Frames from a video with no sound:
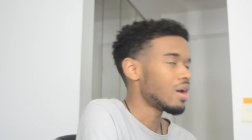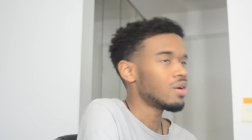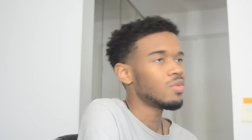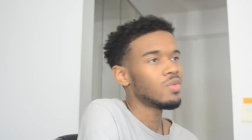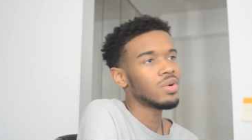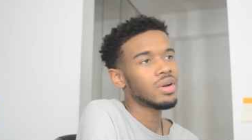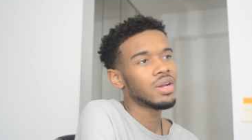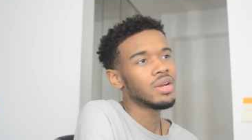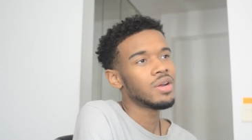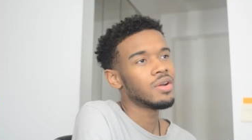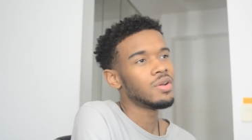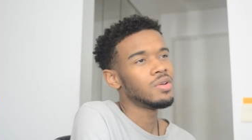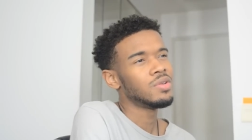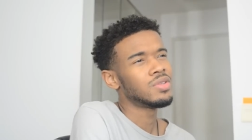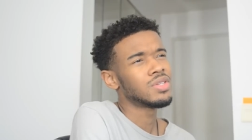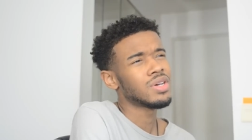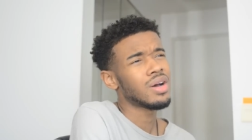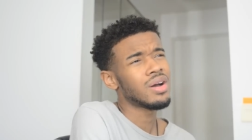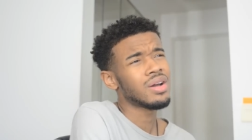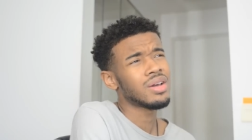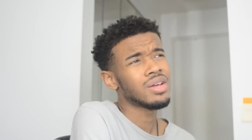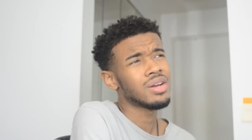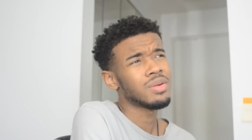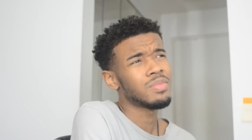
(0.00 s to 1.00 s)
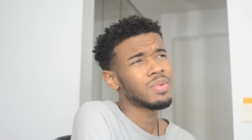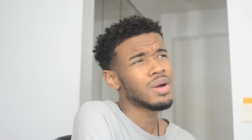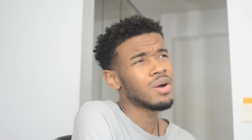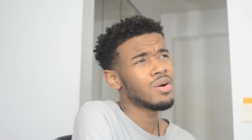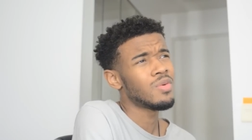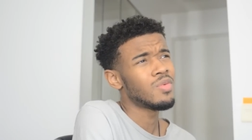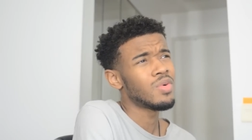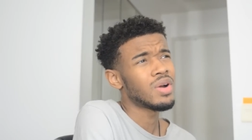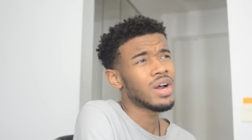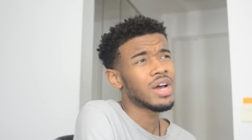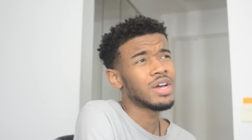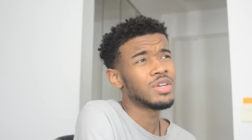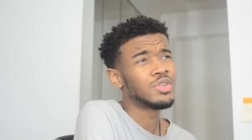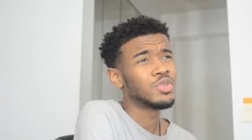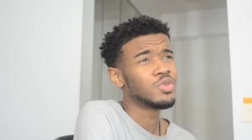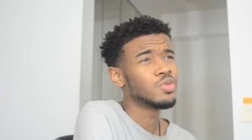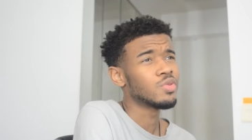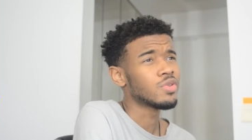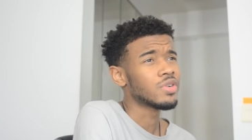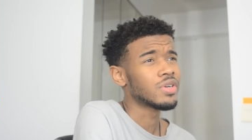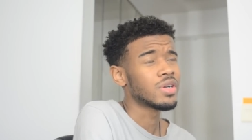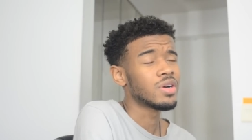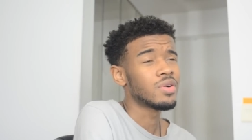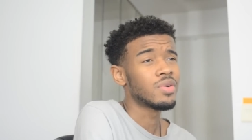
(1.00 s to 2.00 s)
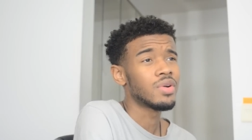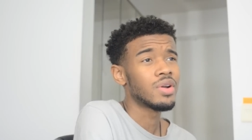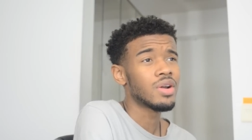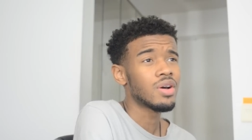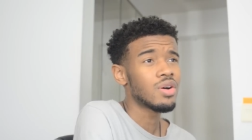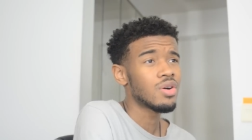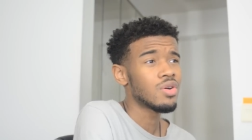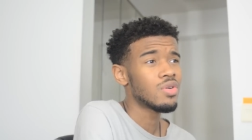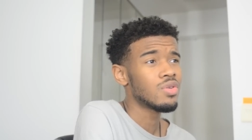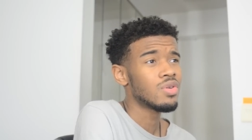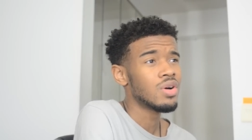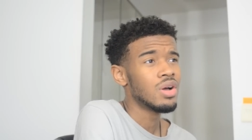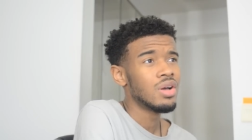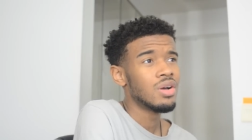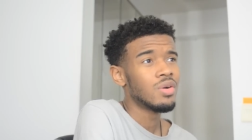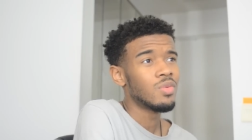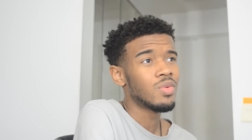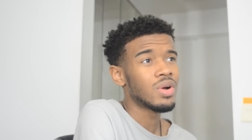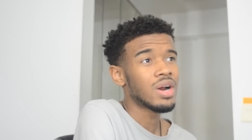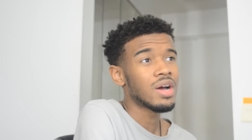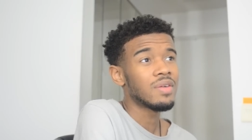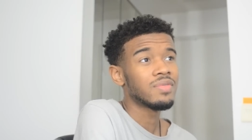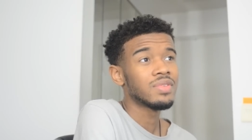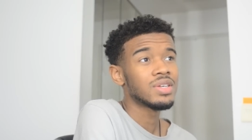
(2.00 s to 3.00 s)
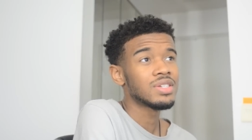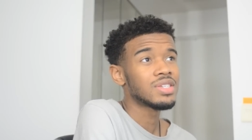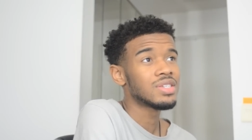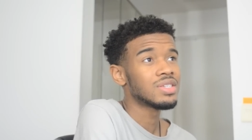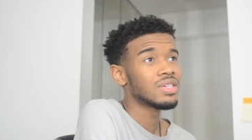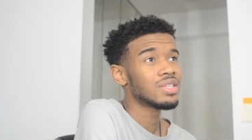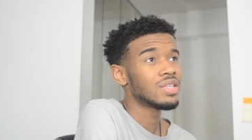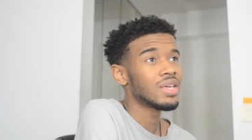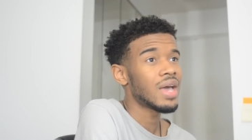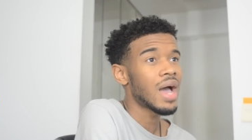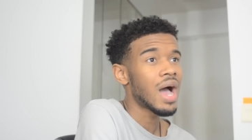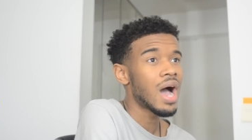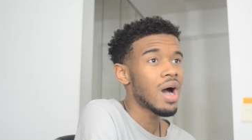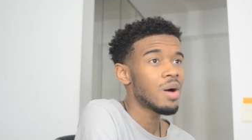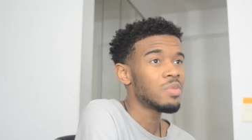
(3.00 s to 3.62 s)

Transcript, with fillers: I don't want to hear you talking about what I do or don't know when I've listened to the